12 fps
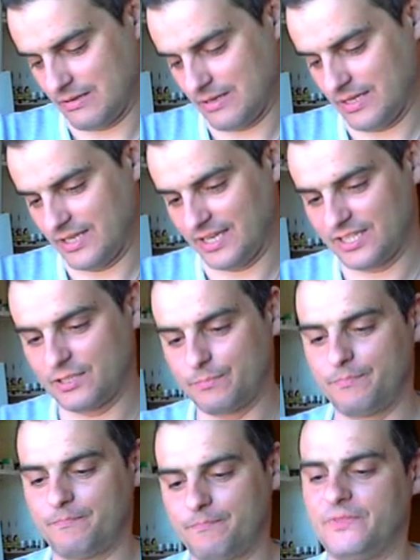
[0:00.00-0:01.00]
and
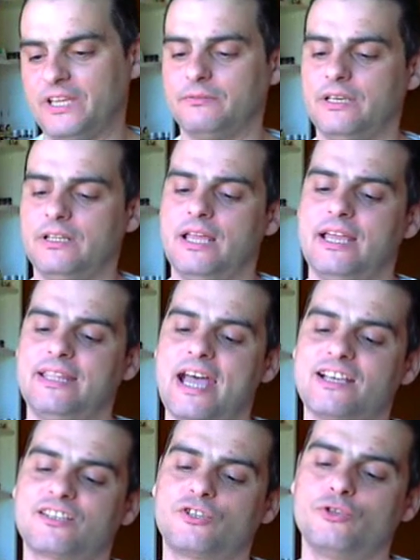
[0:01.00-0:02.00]

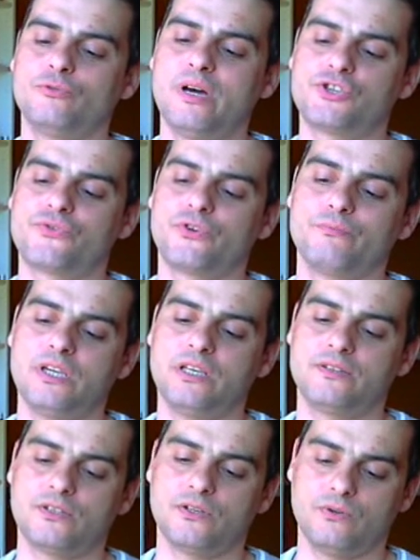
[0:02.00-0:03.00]
asked too much from me,
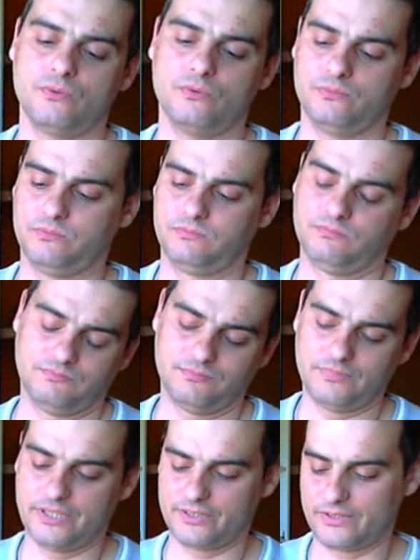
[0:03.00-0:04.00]
so
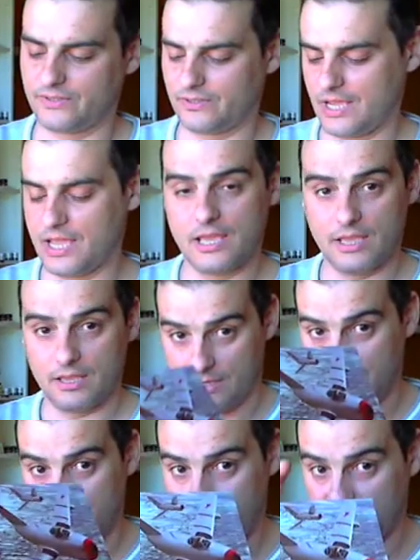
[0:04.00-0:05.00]
it's
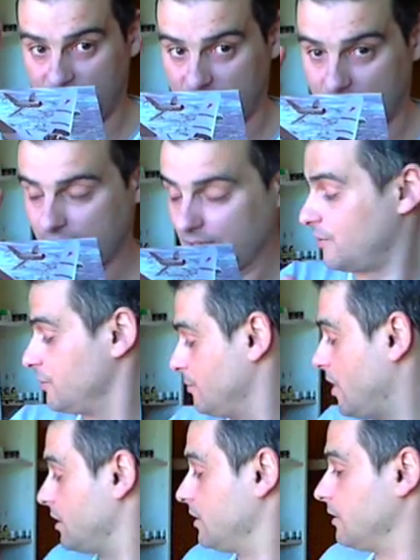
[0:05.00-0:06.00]
a good
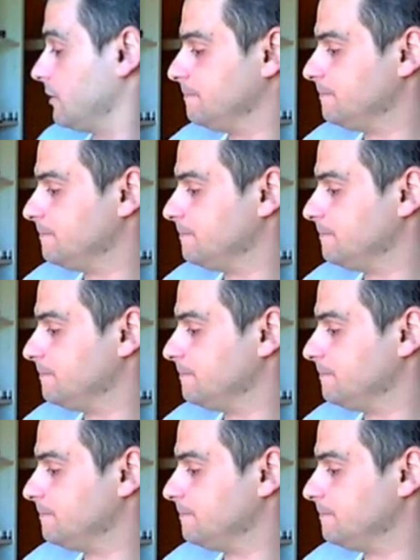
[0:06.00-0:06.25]
model.